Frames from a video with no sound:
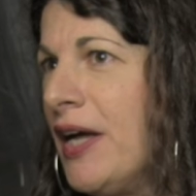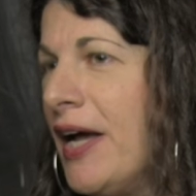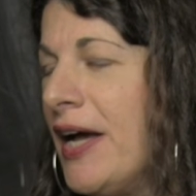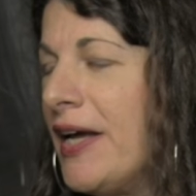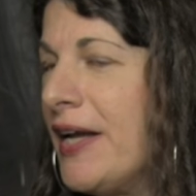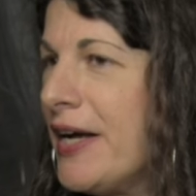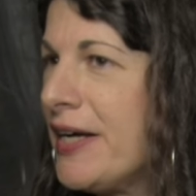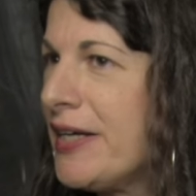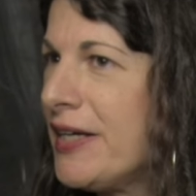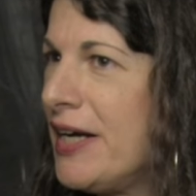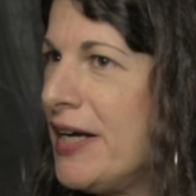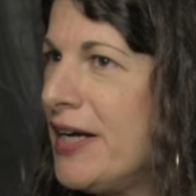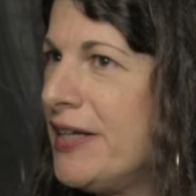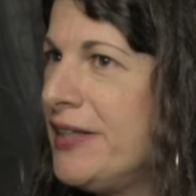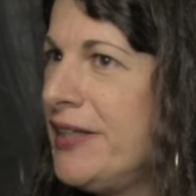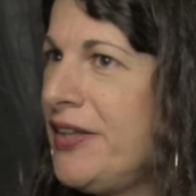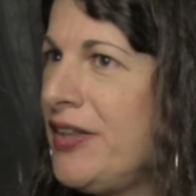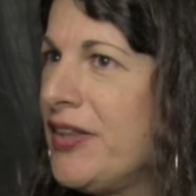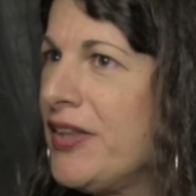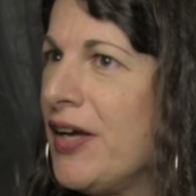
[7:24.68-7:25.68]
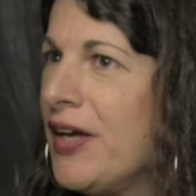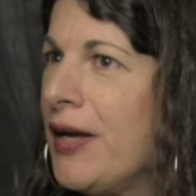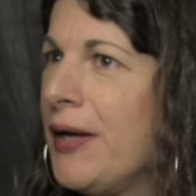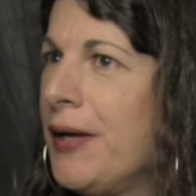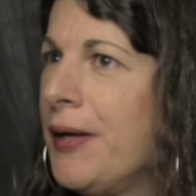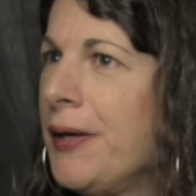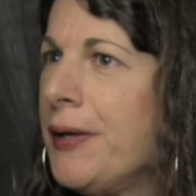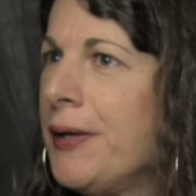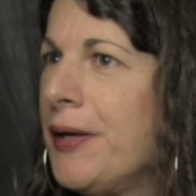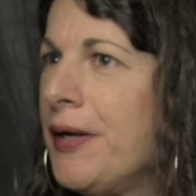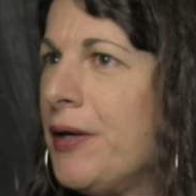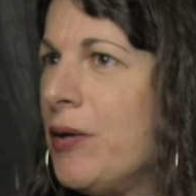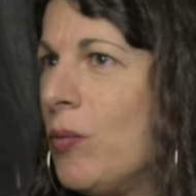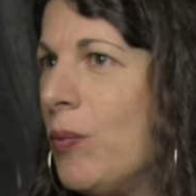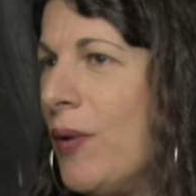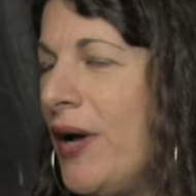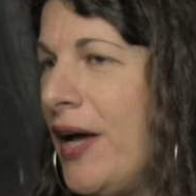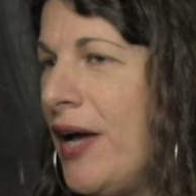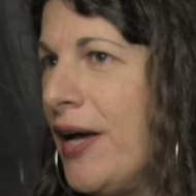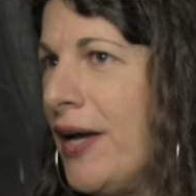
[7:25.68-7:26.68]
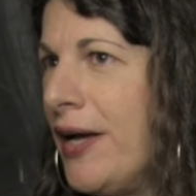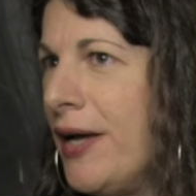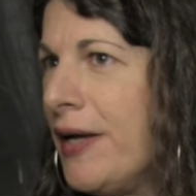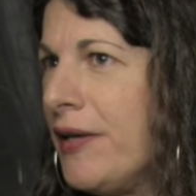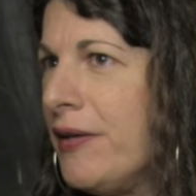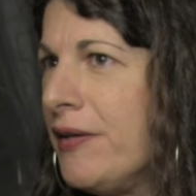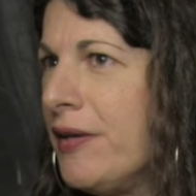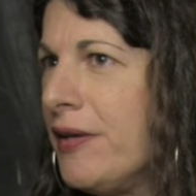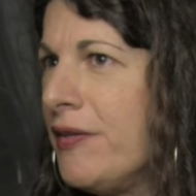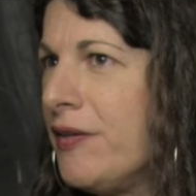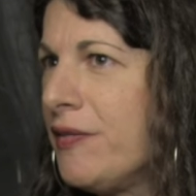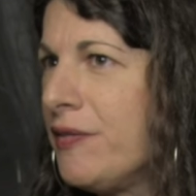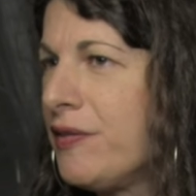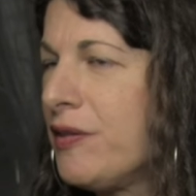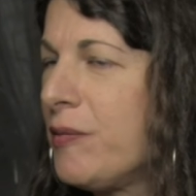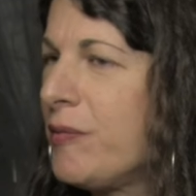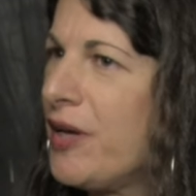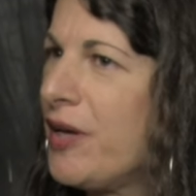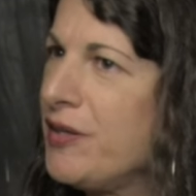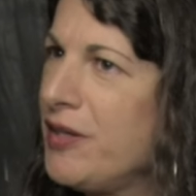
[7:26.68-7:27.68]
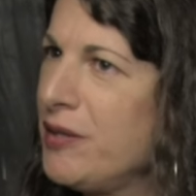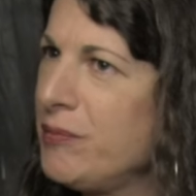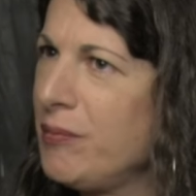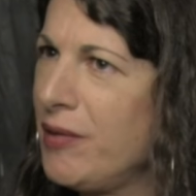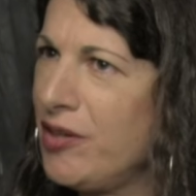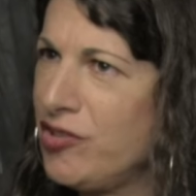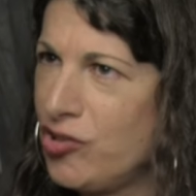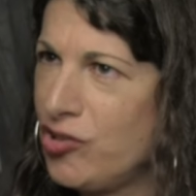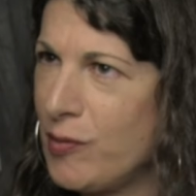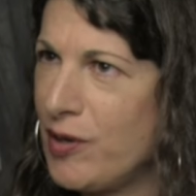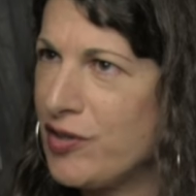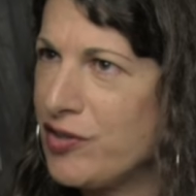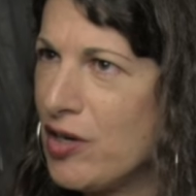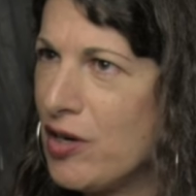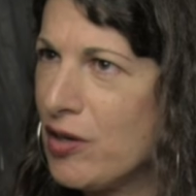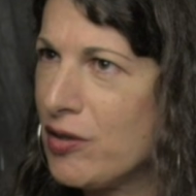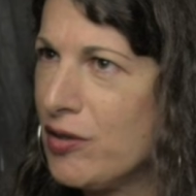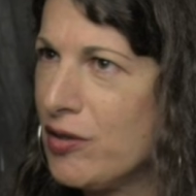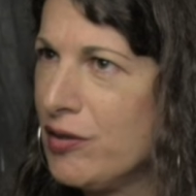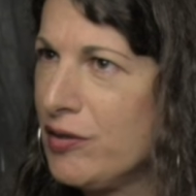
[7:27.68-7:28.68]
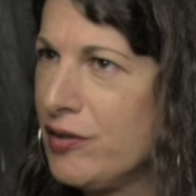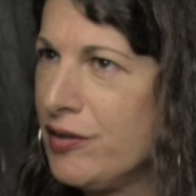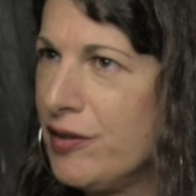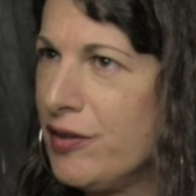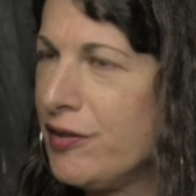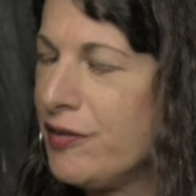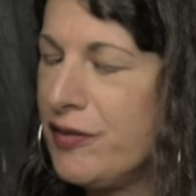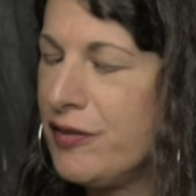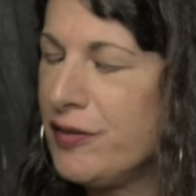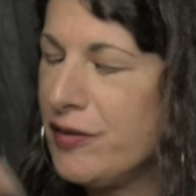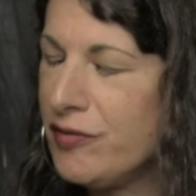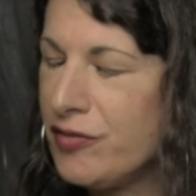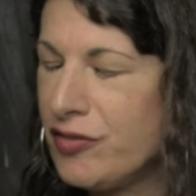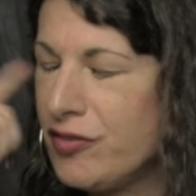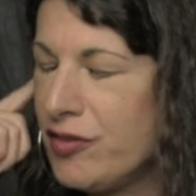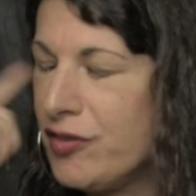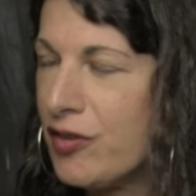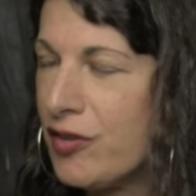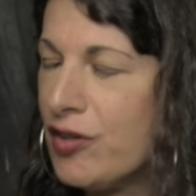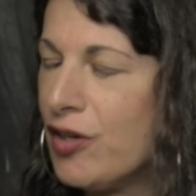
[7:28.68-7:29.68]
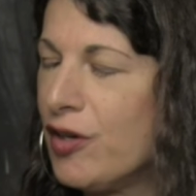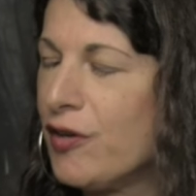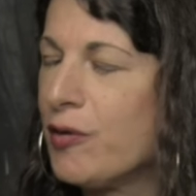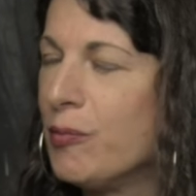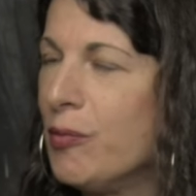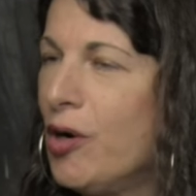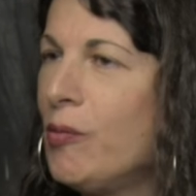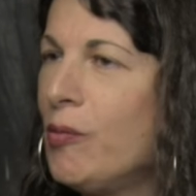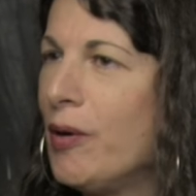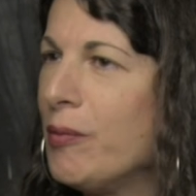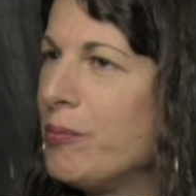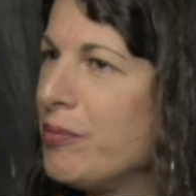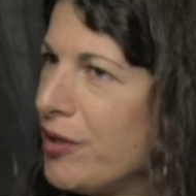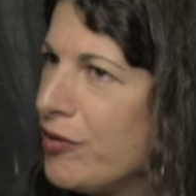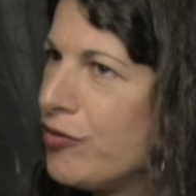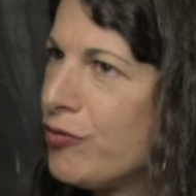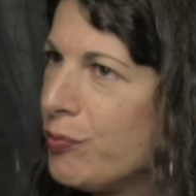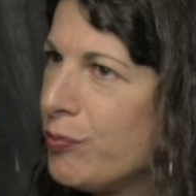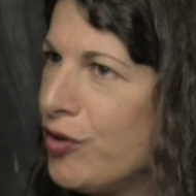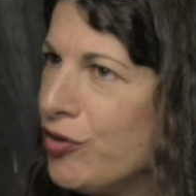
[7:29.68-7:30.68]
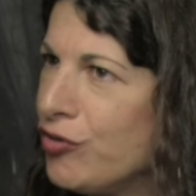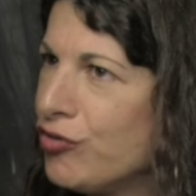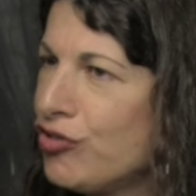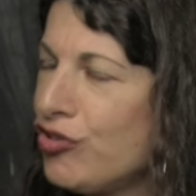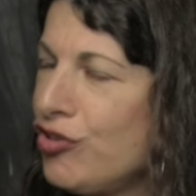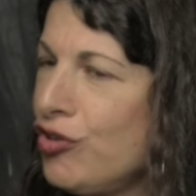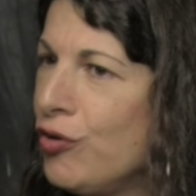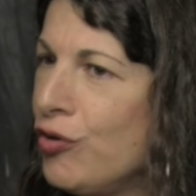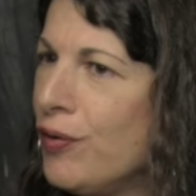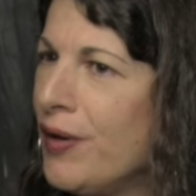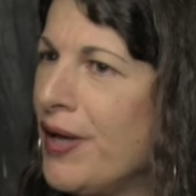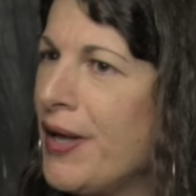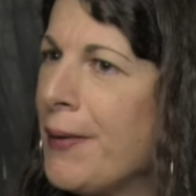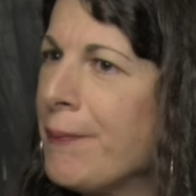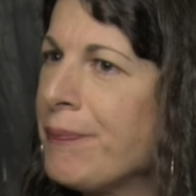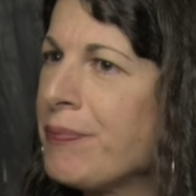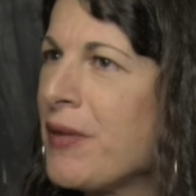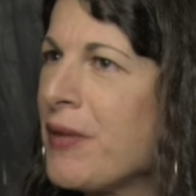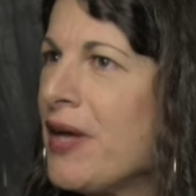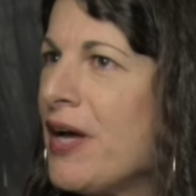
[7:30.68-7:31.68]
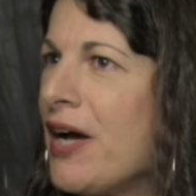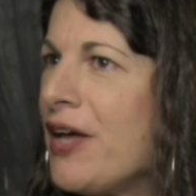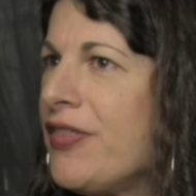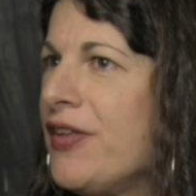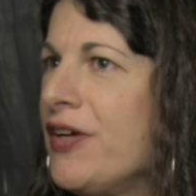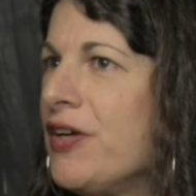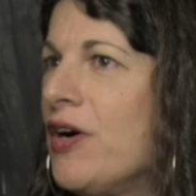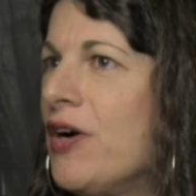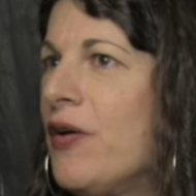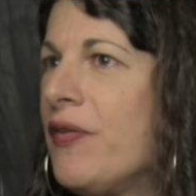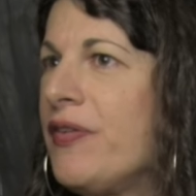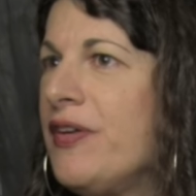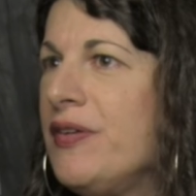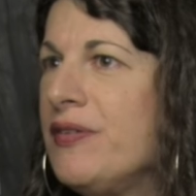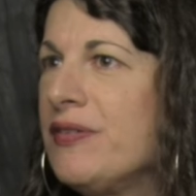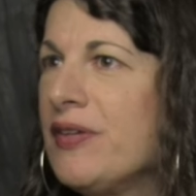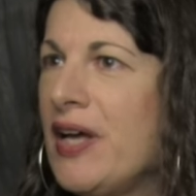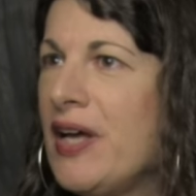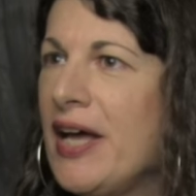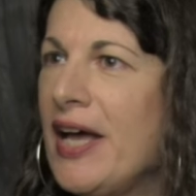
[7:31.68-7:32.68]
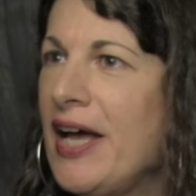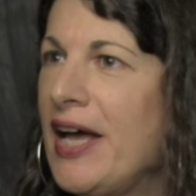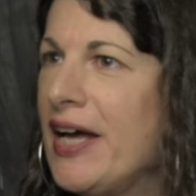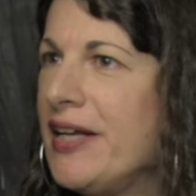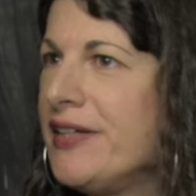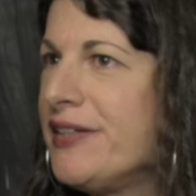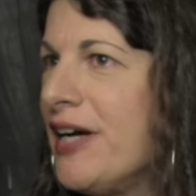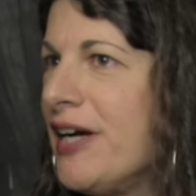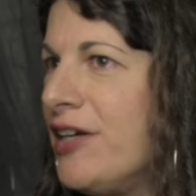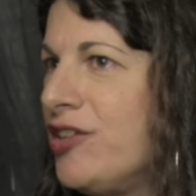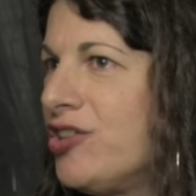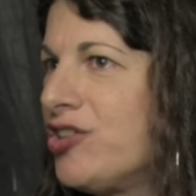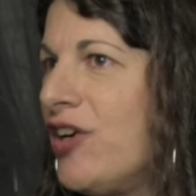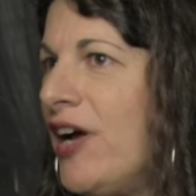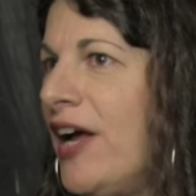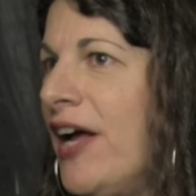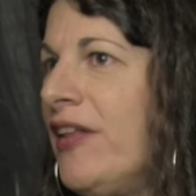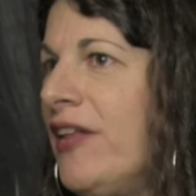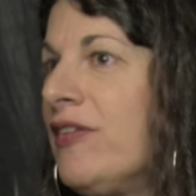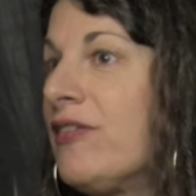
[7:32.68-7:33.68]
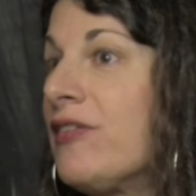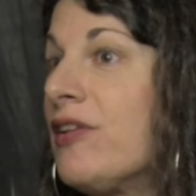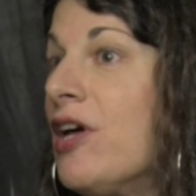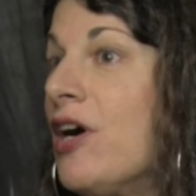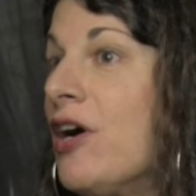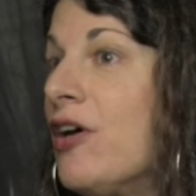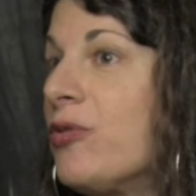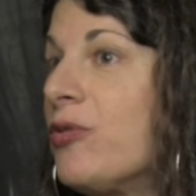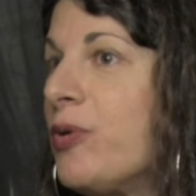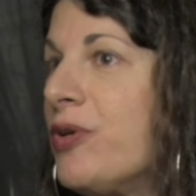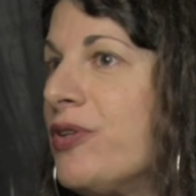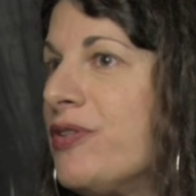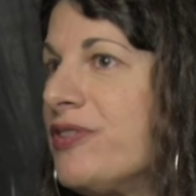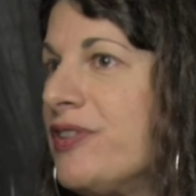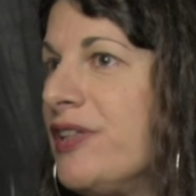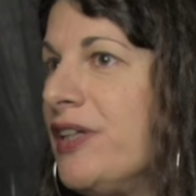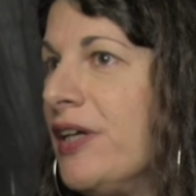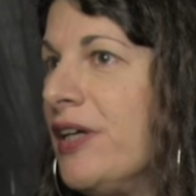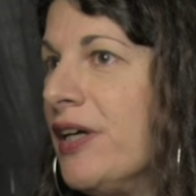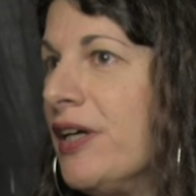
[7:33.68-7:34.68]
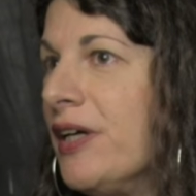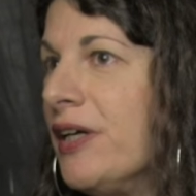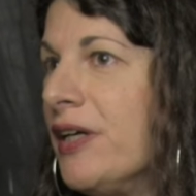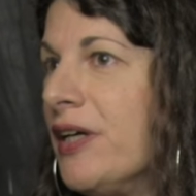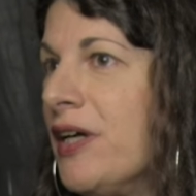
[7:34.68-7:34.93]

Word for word: And I kind of think, in a way, and this is something I didn't mention in my talk earlier because it just didn't occur at the moment, but it's true, I think all these anti-trans laws we're seeing,